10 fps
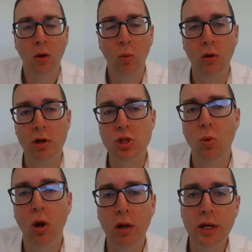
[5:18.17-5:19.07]
Whereas
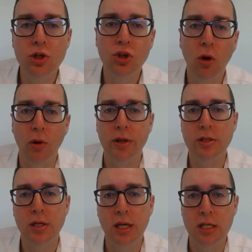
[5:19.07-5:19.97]
quality assurance
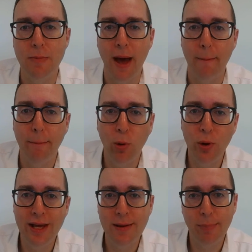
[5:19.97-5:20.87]
is about
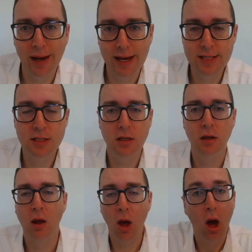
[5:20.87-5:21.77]
putting in place
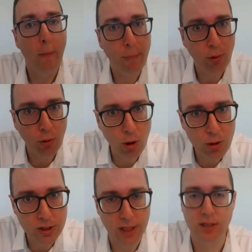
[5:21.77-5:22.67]

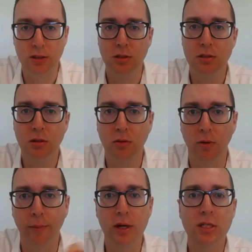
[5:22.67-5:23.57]
processes.
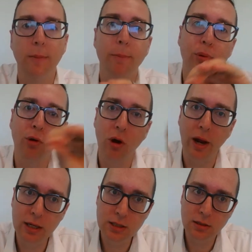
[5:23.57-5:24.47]
Remember I said
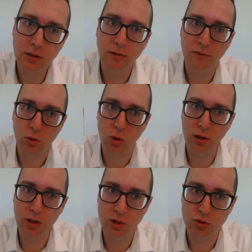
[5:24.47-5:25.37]
product for
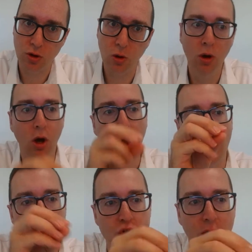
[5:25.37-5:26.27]
quality control? I'm
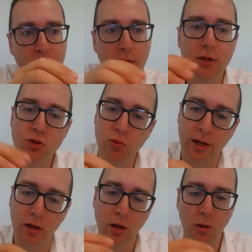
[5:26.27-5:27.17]
checking this ring.
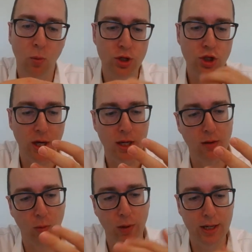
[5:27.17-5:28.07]
We're checking
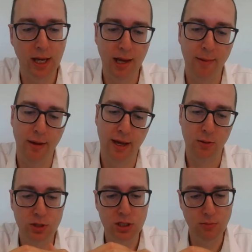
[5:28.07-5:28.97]
that when it came out, it
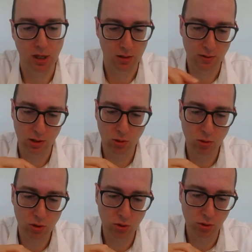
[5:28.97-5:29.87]
was Smith, that it
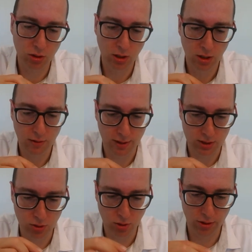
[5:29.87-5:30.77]
looked good, that it's
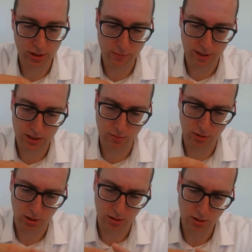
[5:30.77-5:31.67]
all that it's meant to
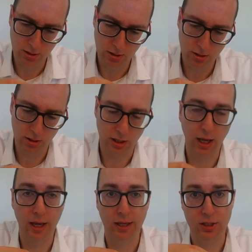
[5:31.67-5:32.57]
be,
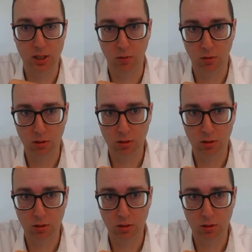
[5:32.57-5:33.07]
okay, and so on.